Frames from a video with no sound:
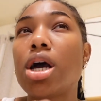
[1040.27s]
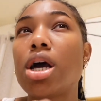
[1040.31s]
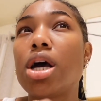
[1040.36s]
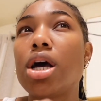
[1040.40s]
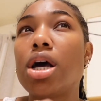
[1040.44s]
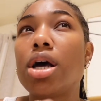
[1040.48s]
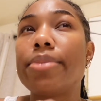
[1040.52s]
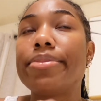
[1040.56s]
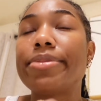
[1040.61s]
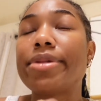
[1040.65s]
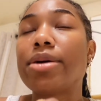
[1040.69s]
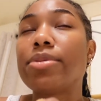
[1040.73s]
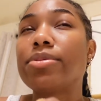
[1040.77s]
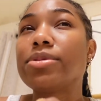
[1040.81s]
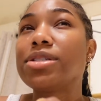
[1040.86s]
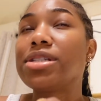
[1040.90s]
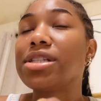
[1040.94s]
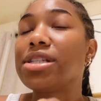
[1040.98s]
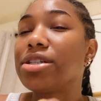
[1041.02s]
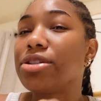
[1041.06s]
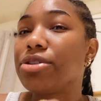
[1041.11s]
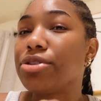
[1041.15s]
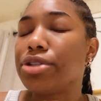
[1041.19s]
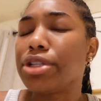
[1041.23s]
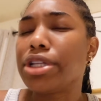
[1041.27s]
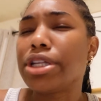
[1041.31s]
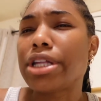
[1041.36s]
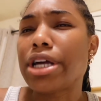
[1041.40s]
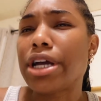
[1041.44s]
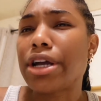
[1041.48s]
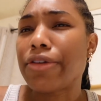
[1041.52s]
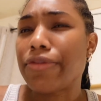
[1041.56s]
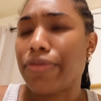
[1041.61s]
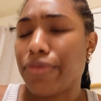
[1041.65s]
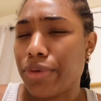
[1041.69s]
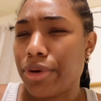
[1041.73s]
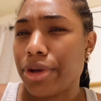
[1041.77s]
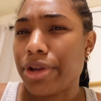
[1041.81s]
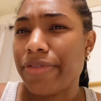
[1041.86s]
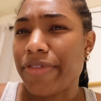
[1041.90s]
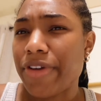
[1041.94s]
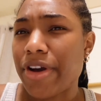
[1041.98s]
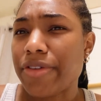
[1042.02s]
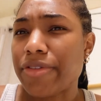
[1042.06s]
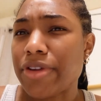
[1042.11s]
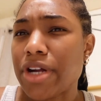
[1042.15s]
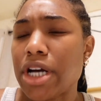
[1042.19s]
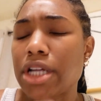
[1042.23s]
that was literally like
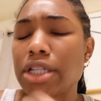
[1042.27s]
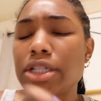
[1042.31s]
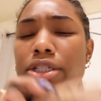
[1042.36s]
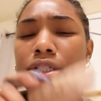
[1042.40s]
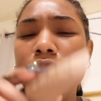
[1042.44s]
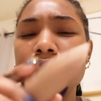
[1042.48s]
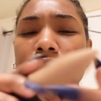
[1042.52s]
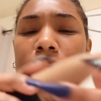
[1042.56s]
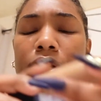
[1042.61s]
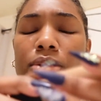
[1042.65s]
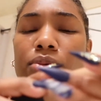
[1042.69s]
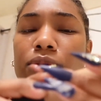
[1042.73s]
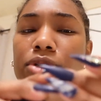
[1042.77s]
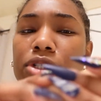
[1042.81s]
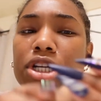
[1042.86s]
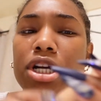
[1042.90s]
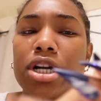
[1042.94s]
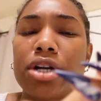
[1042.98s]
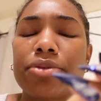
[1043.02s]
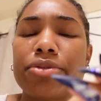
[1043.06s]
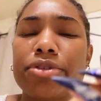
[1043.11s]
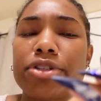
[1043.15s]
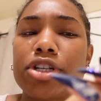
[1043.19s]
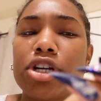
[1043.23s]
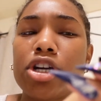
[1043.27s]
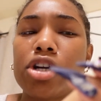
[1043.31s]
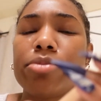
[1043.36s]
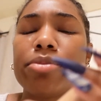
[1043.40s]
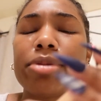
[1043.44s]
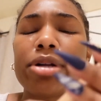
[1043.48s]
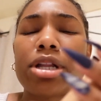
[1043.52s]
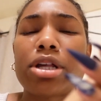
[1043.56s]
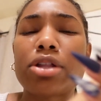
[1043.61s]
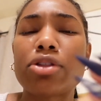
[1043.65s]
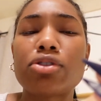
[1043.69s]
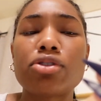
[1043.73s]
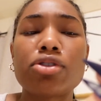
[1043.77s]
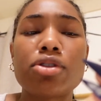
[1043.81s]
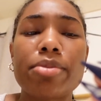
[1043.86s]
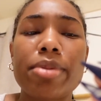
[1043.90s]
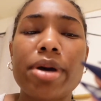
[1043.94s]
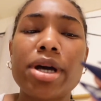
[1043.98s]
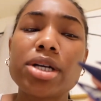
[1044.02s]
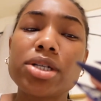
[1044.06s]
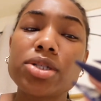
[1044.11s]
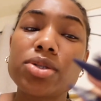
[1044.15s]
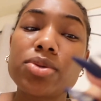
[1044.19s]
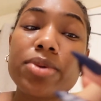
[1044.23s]
$45, and I wish I could return, but I threw the
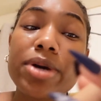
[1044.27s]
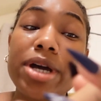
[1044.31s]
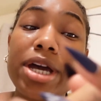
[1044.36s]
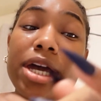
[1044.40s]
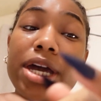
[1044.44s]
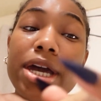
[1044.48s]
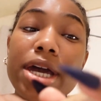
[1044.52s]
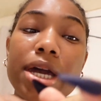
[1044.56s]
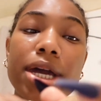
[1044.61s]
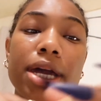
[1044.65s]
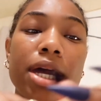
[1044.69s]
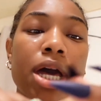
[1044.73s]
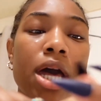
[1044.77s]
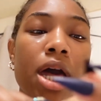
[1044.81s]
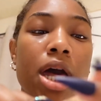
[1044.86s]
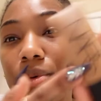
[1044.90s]
box away.